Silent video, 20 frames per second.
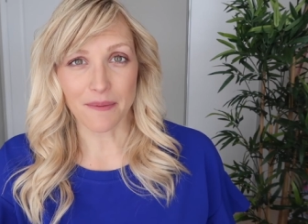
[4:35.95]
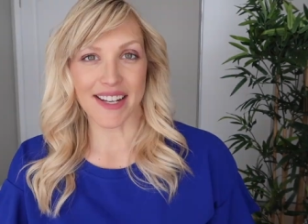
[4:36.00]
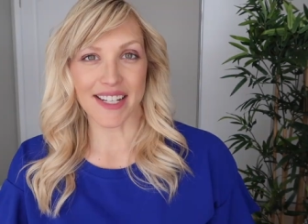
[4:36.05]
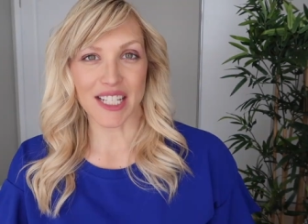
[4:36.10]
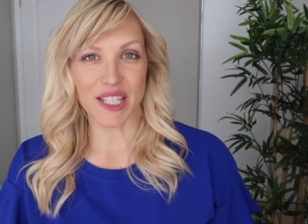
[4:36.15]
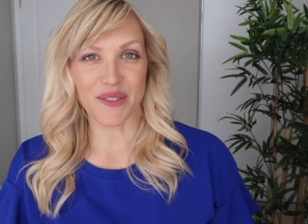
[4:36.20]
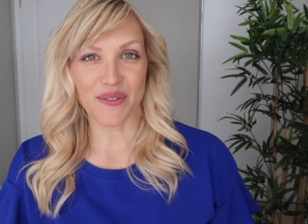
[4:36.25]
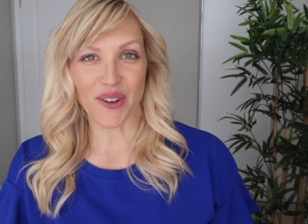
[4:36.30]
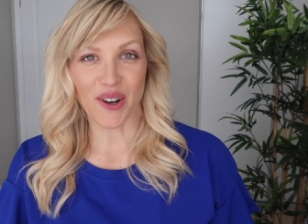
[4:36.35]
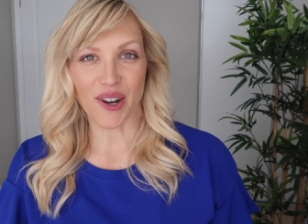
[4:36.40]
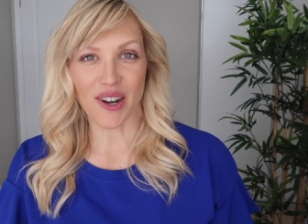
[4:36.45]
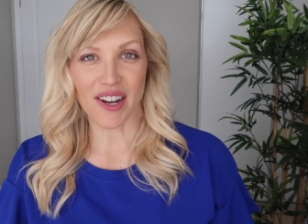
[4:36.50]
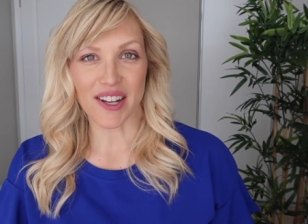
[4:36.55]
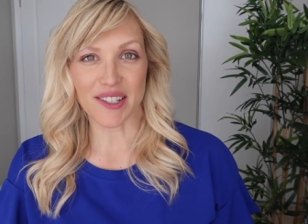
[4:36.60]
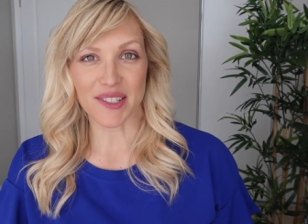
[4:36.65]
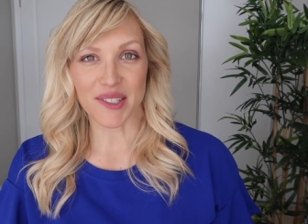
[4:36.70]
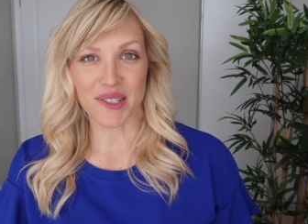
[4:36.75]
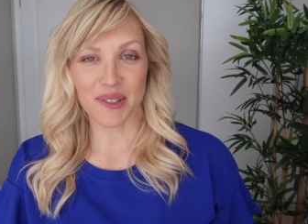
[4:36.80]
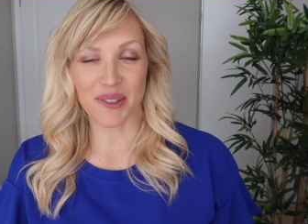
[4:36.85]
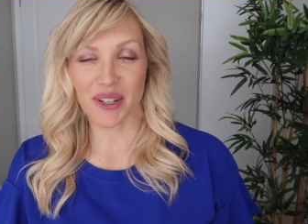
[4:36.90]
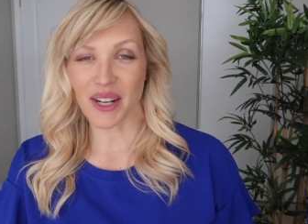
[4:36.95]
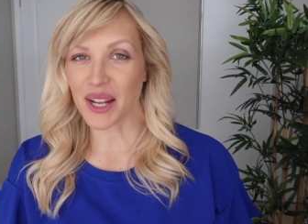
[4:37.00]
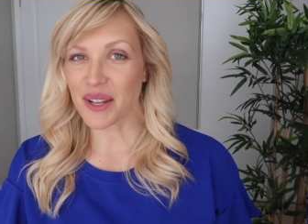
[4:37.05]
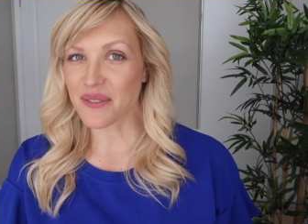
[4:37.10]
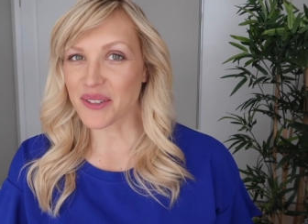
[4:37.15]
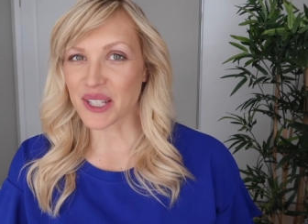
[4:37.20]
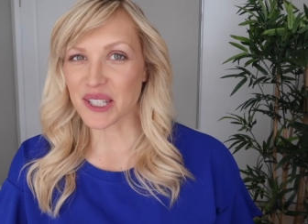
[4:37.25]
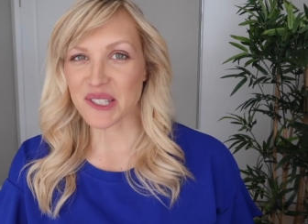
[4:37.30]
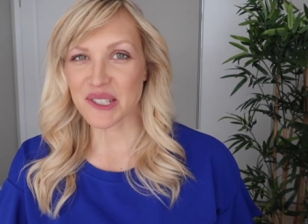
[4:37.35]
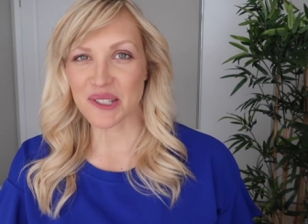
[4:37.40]
And as far as
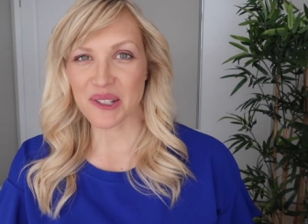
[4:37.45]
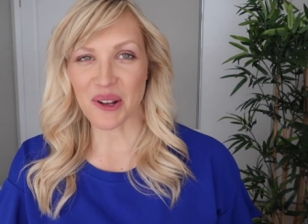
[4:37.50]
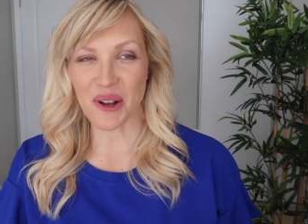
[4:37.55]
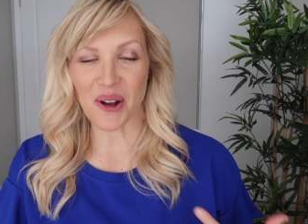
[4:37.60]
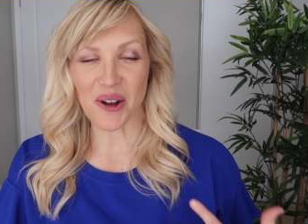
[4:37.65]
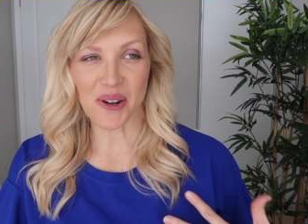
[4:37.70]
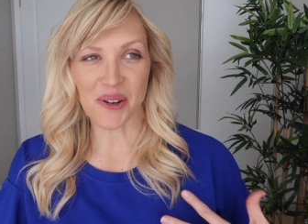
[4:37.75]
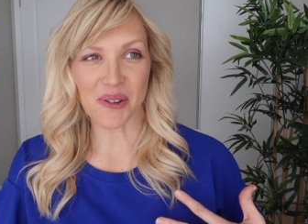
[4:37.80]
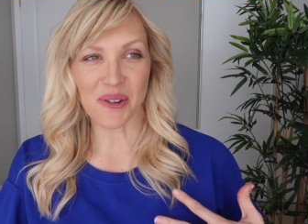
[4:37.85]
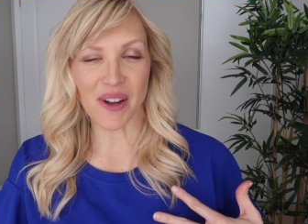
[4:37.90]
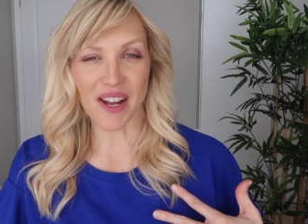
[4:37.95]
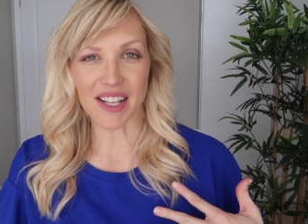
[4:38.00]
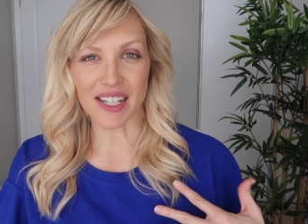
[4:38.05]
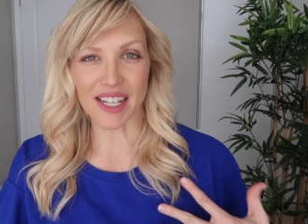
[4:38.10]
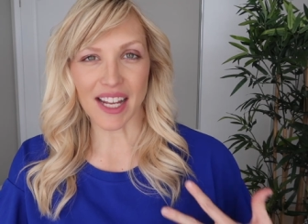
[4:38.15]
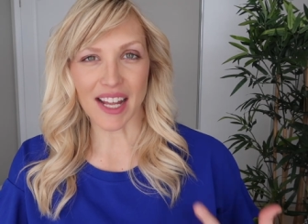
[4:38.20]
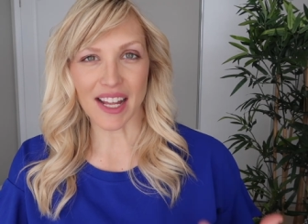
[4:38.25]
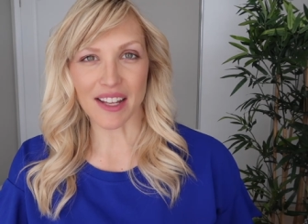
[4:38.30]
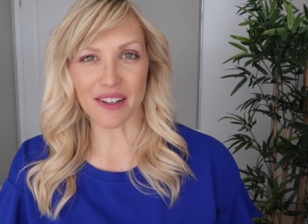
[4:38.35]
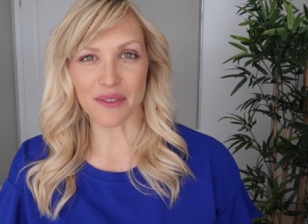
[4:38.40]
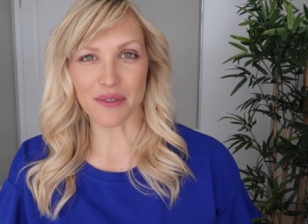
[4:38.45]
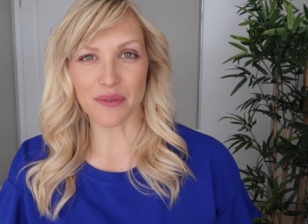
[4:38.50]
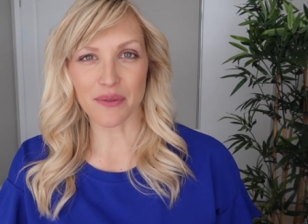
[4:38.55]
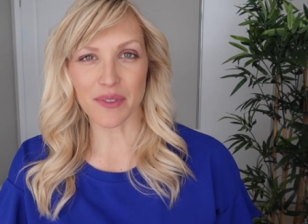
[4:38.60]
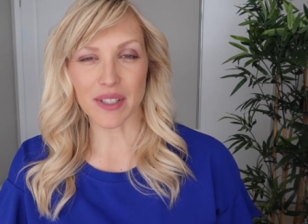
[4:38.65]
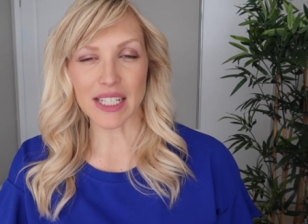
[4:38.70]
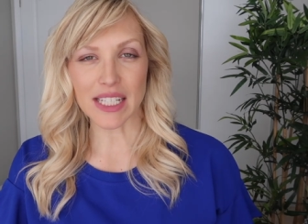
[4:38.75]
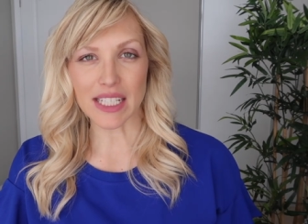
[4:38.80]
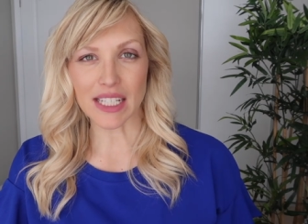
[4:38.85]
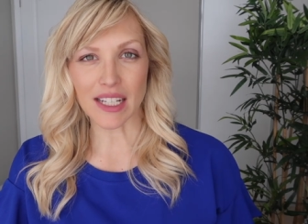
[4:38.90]
cravings go and and
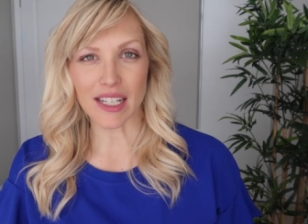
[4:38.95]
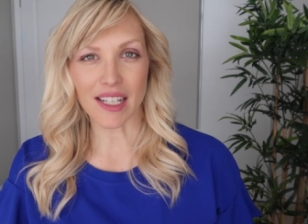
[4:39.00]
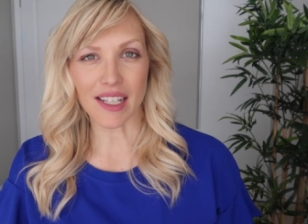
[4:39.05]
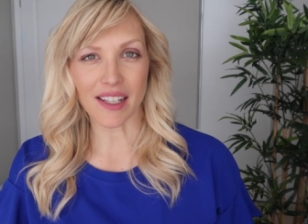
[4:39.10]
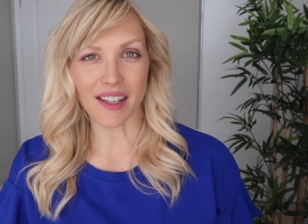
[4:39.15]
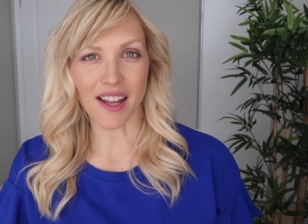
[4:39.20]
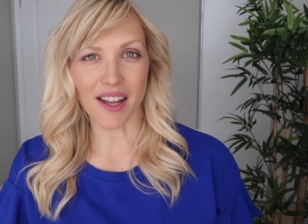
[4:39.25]
eating,